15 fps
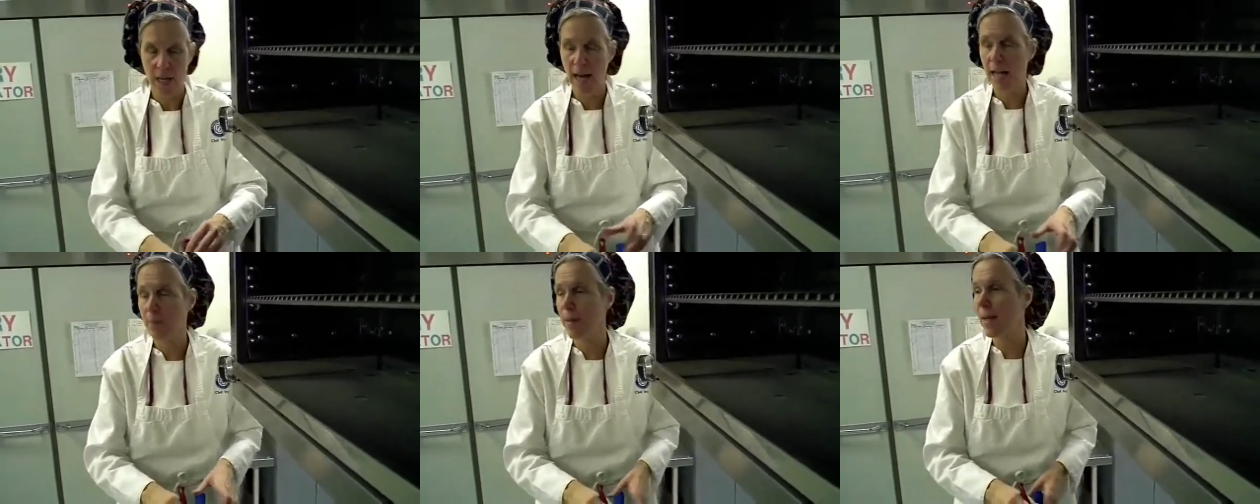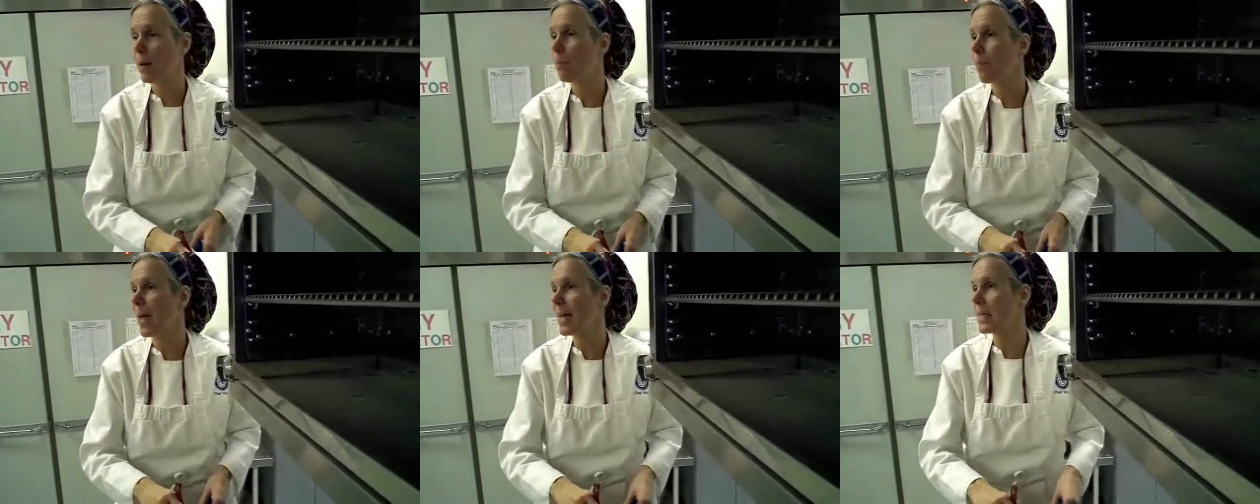How do you make
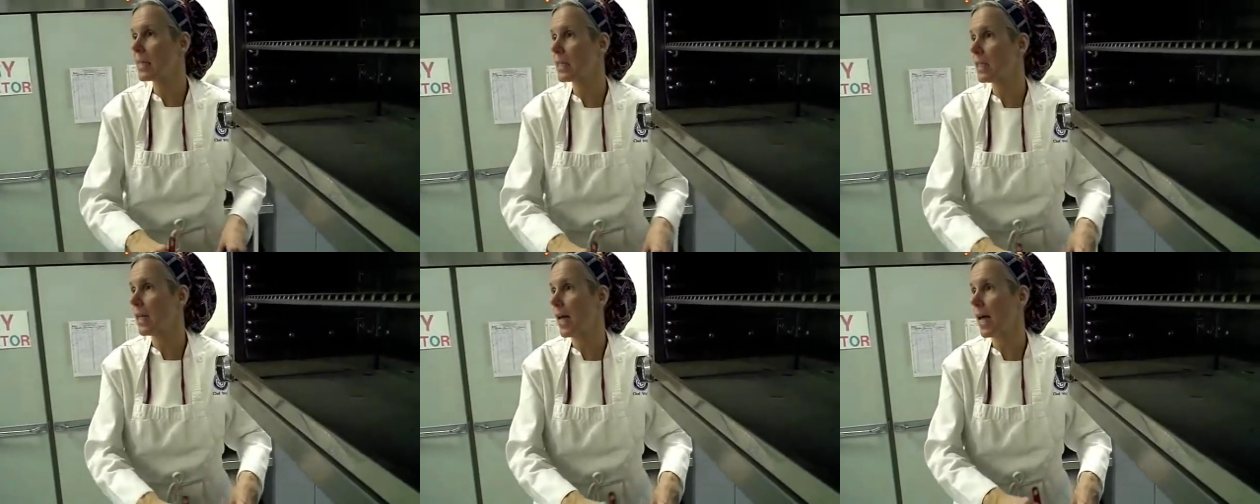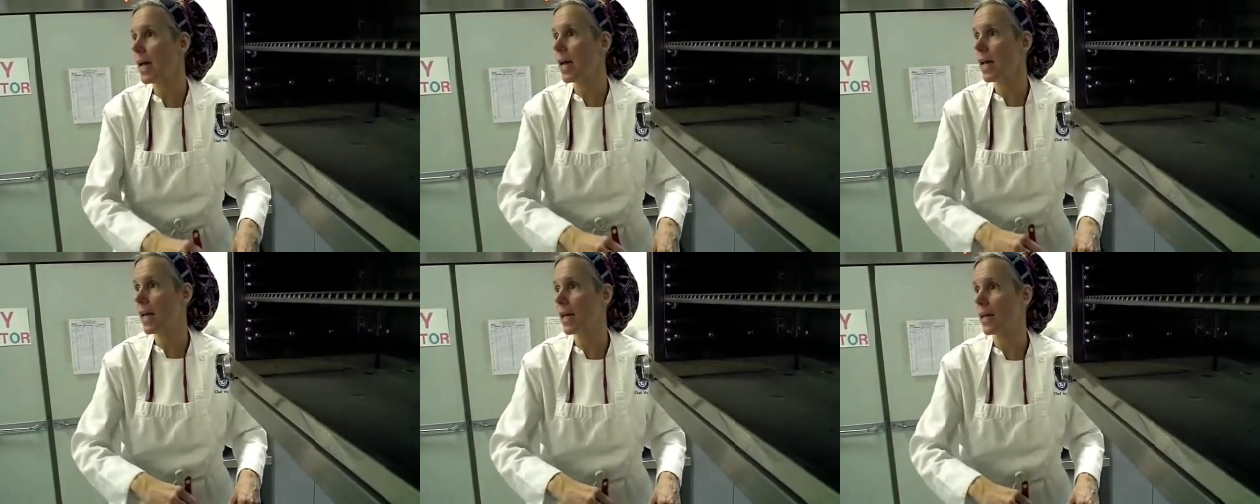a basted
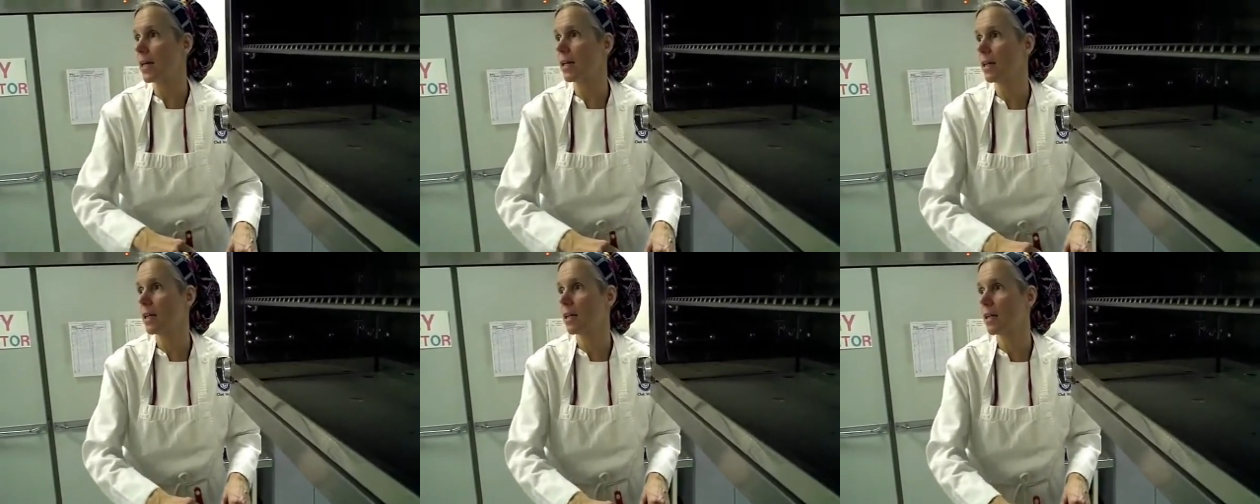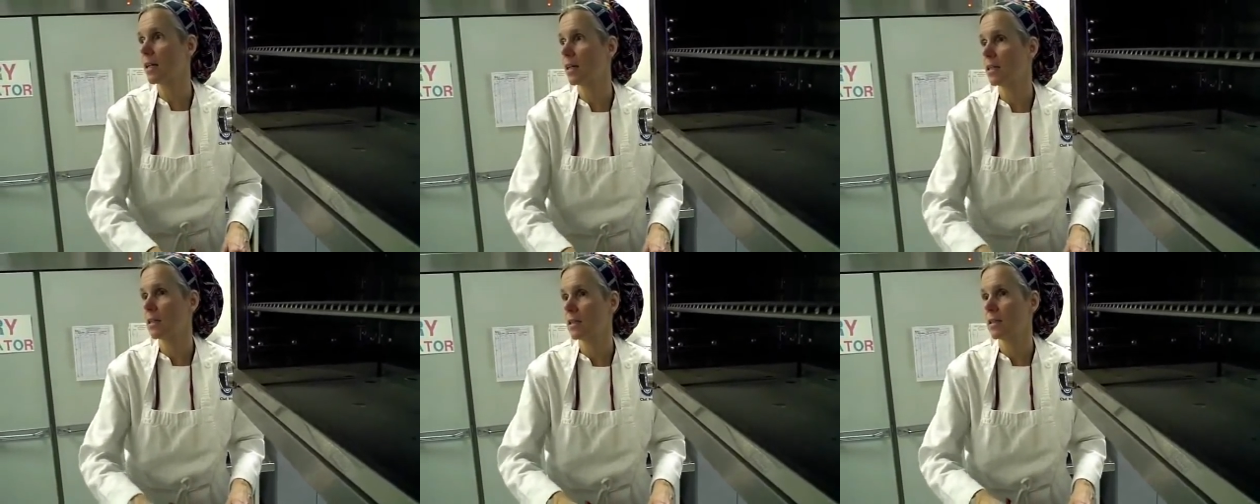egg?
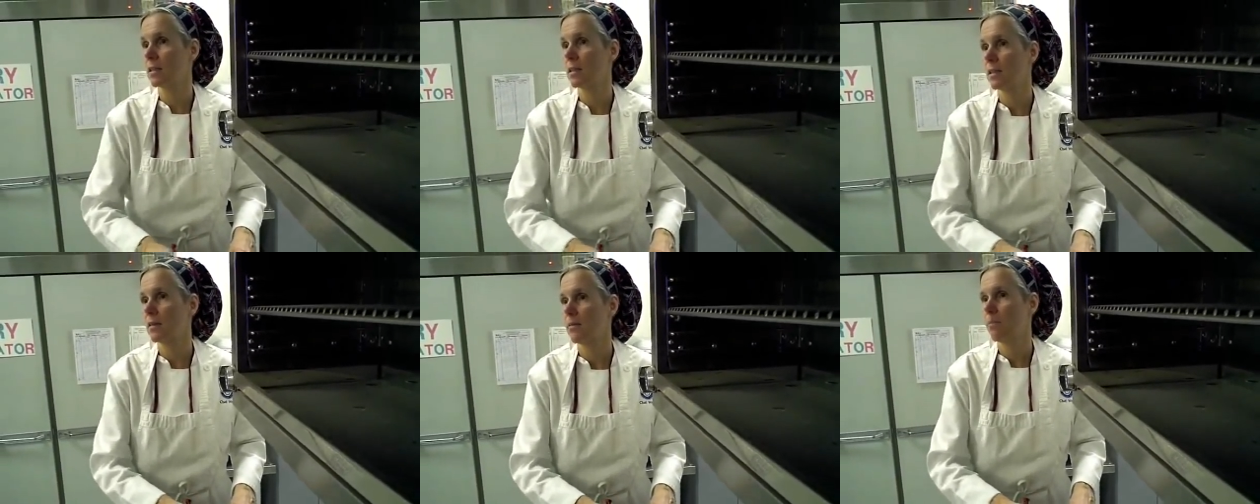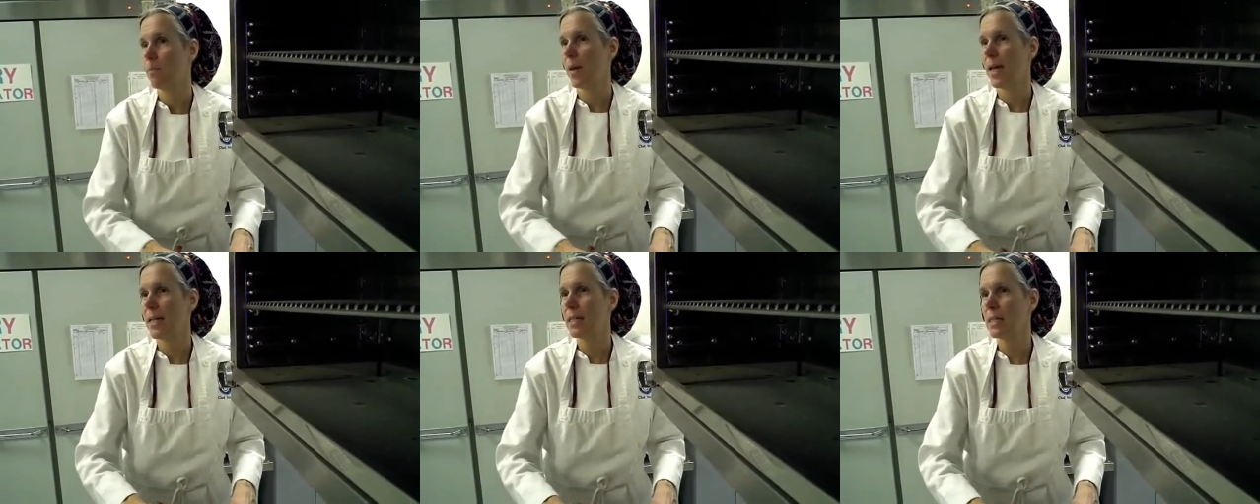
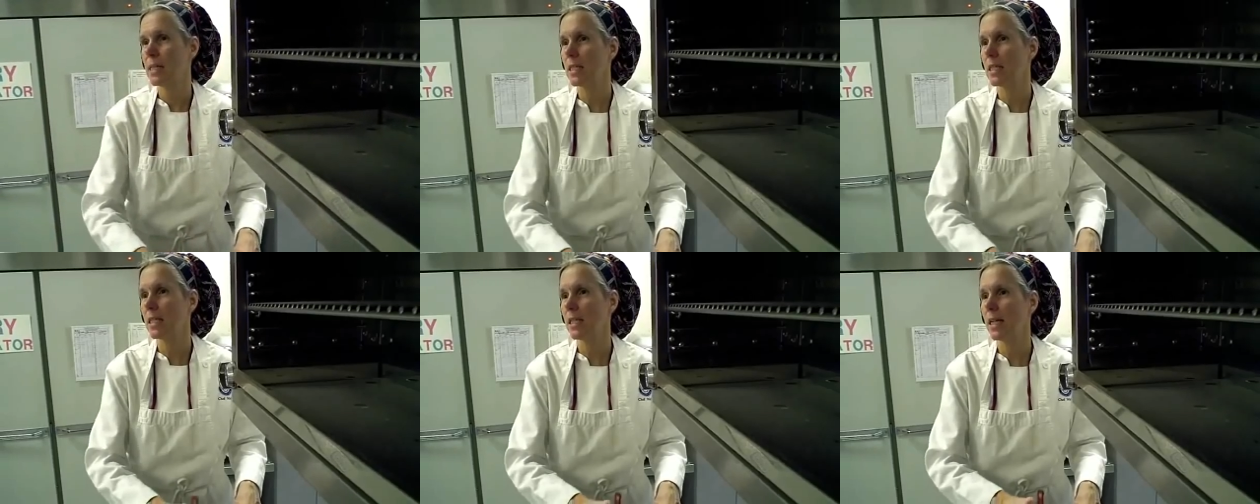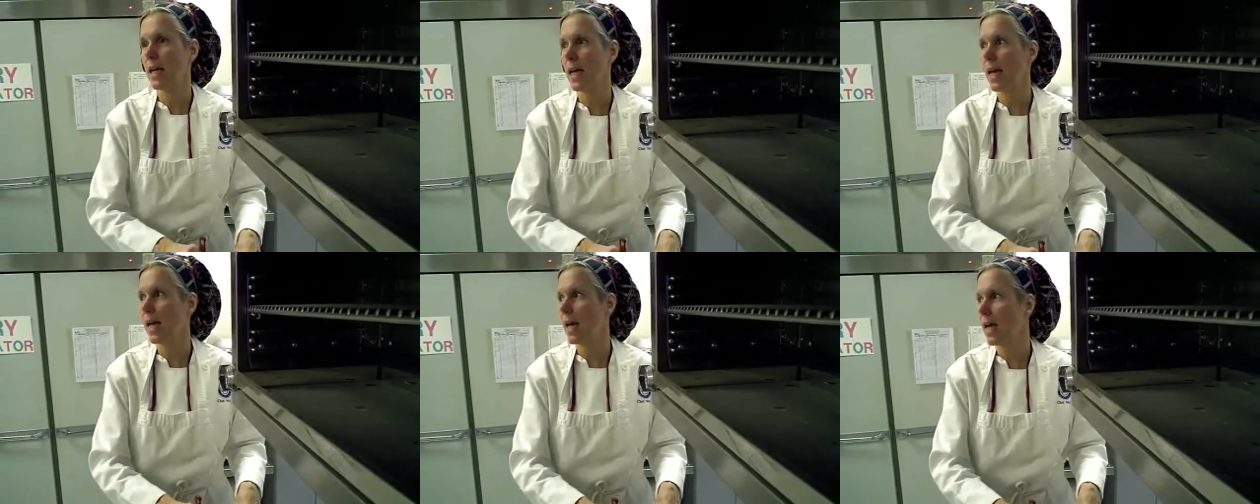Basted
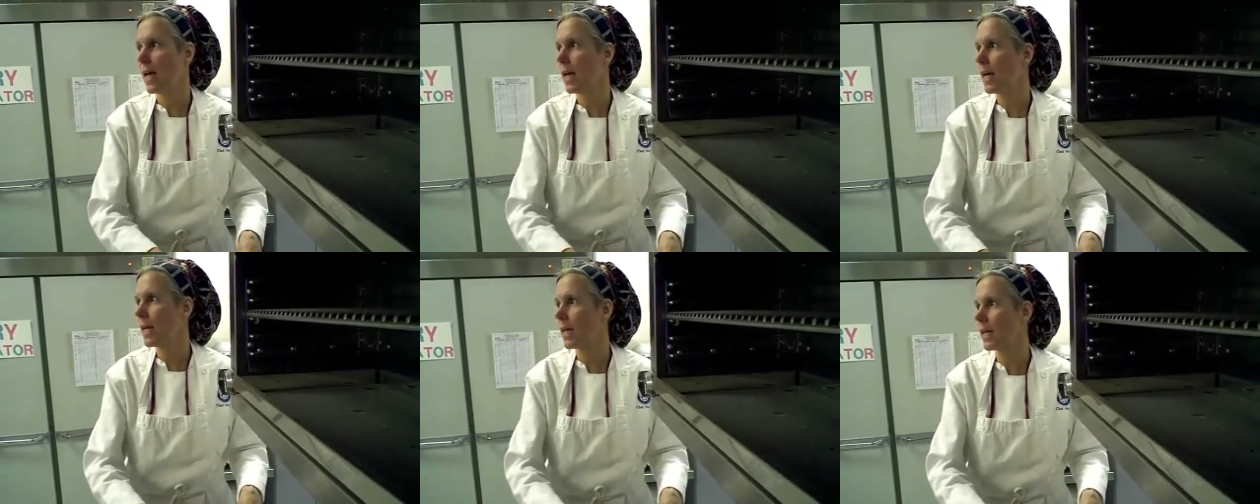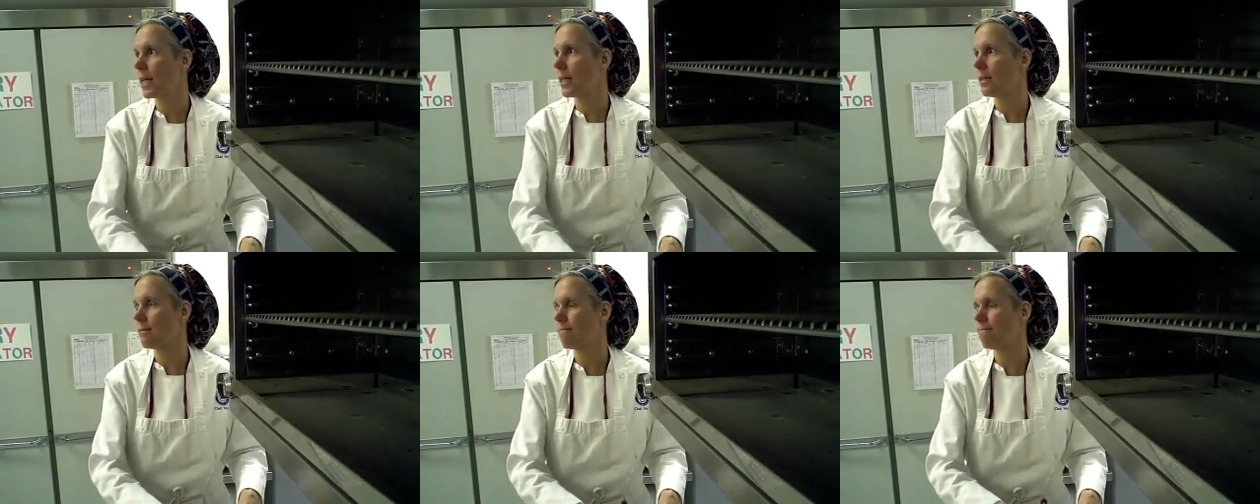egg.